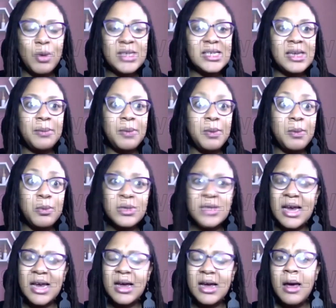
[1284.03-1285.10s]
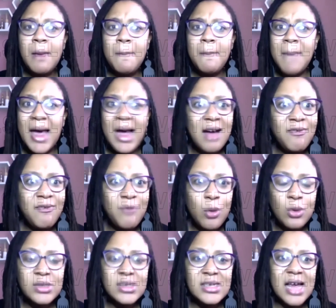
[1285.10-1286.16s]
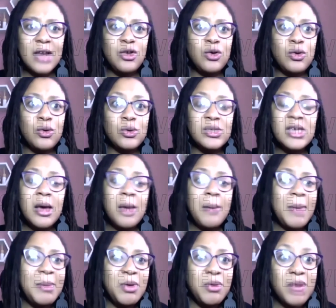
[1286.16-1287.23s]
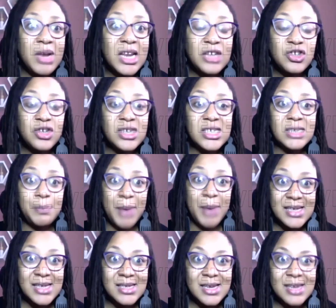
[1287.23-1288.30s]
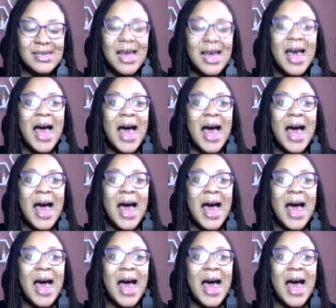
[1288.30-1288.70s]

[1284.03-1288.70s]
We're seeing people take megaphones and use maybe religious spaces,